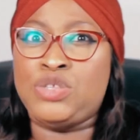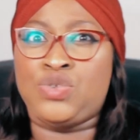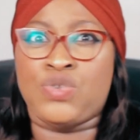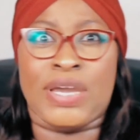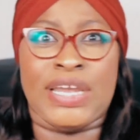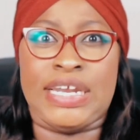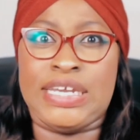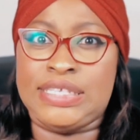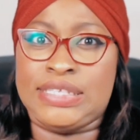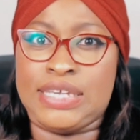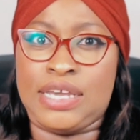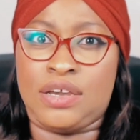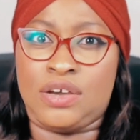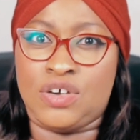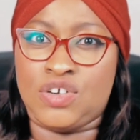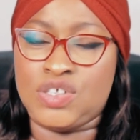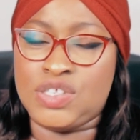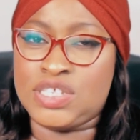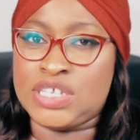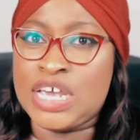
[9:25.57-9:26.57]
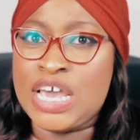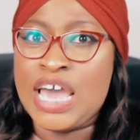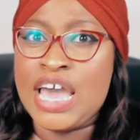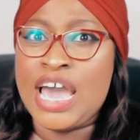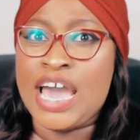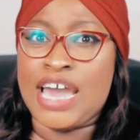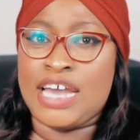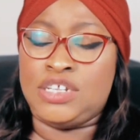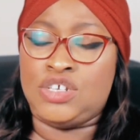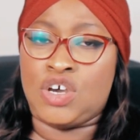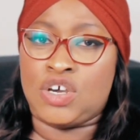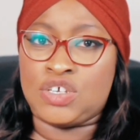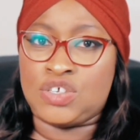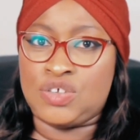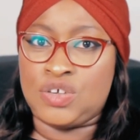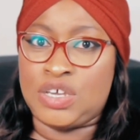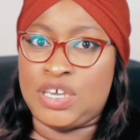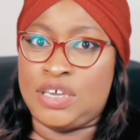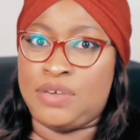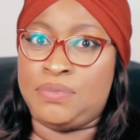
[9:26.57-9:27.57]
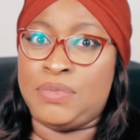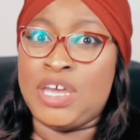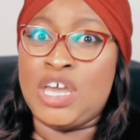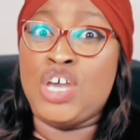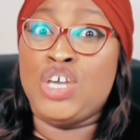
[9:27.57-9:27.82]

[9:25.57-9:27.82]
20 seconds and talks to him.